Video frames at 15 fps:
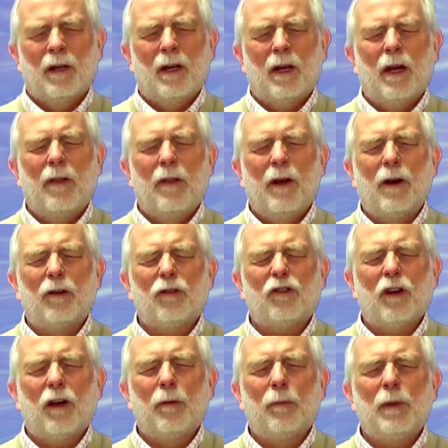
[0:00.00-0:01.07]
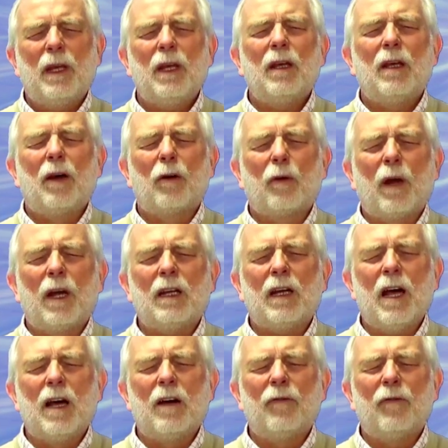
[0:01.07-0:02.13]
and there shall be a great
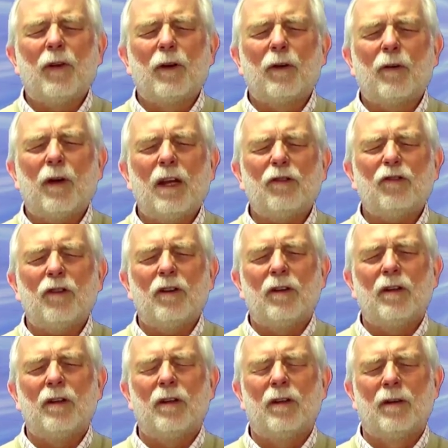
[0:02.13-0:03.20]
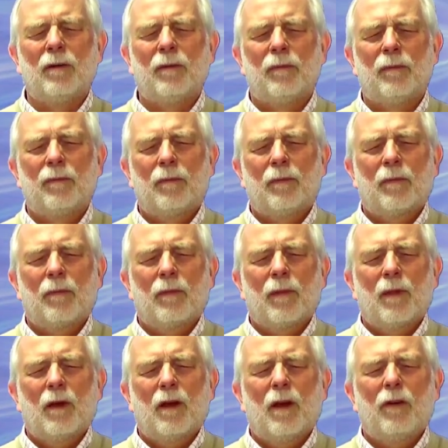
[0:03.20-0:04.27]
conflagration
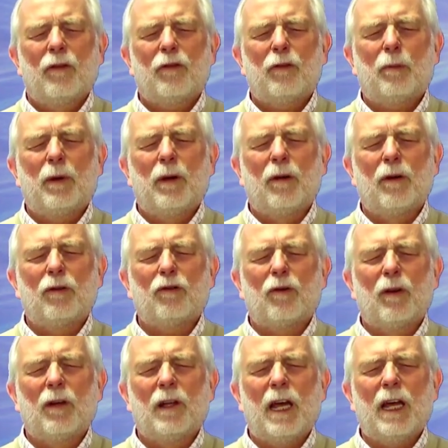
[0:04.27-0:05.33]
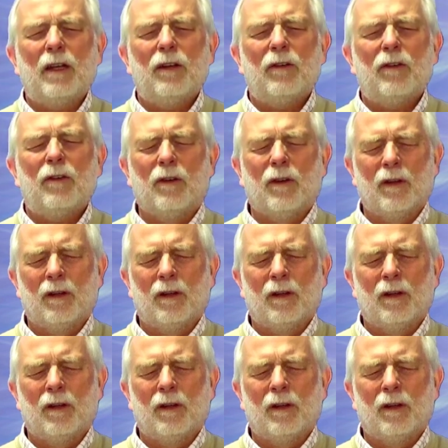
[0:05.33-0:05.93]
of spiritual light